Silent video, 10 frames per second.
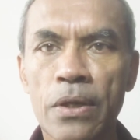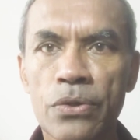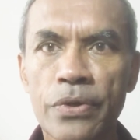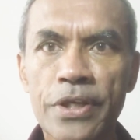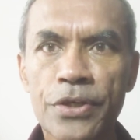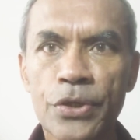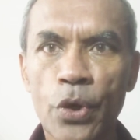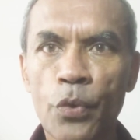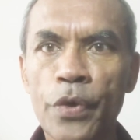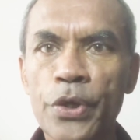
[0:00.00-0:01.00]
So in this
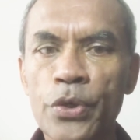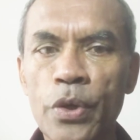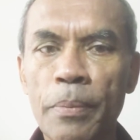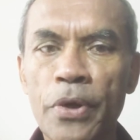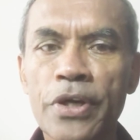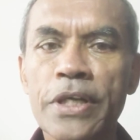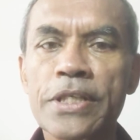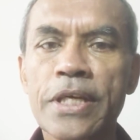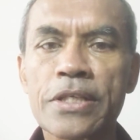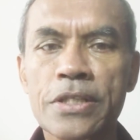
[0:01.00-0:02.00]
short video, I'm going to
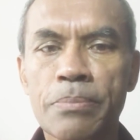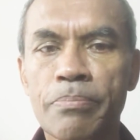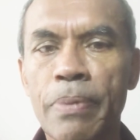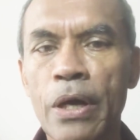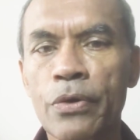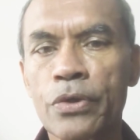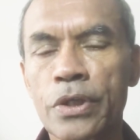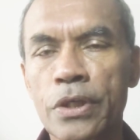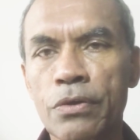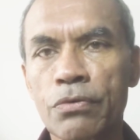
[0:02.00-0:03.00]
discuss
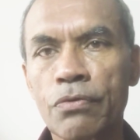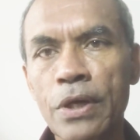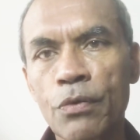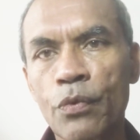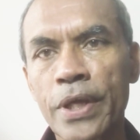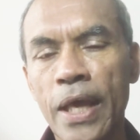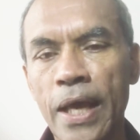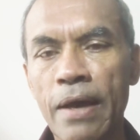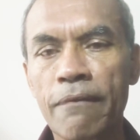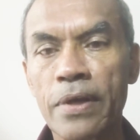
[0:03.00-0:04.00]
about what we
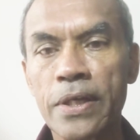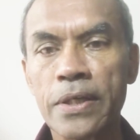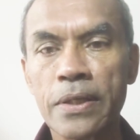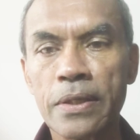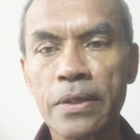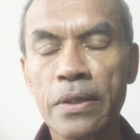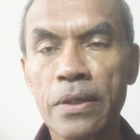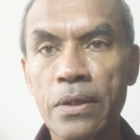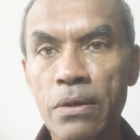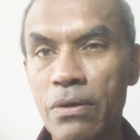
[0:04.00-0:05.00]
have learned
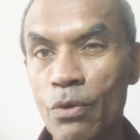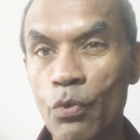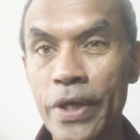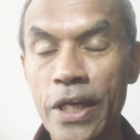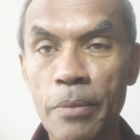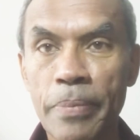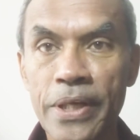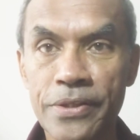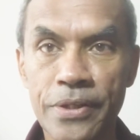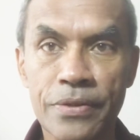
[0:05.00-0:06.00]
on a weekly
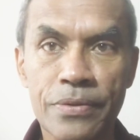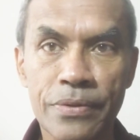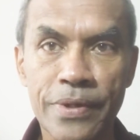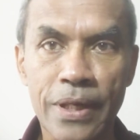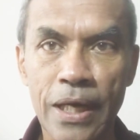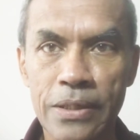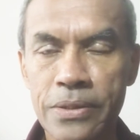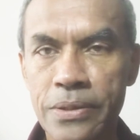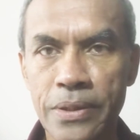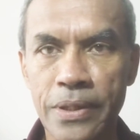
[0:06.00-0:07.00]
basis over the
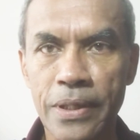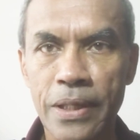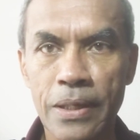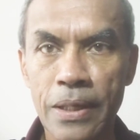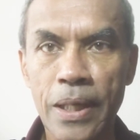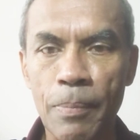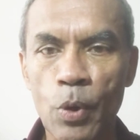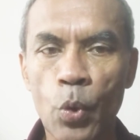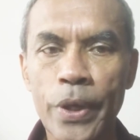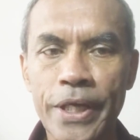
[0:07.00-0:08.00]
last couple
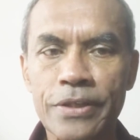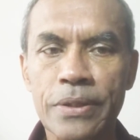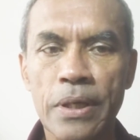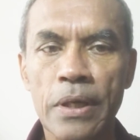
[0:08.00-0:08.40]
of weeks.